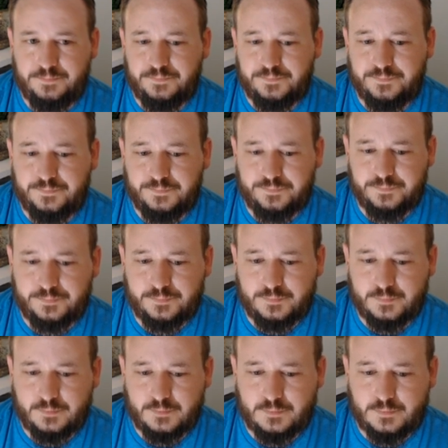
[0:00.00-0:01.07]

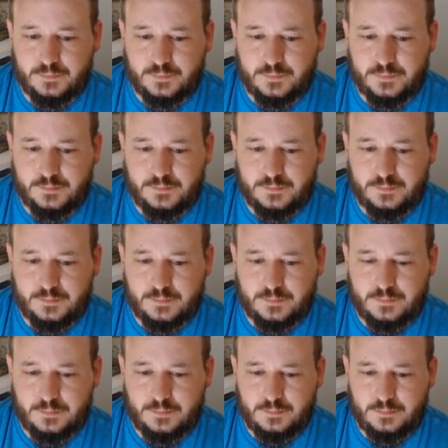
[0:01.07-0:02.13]

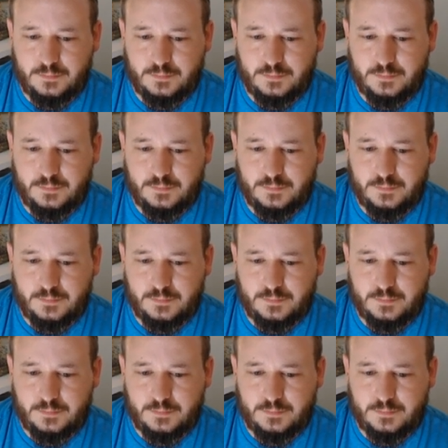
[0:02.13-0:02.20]
(silence)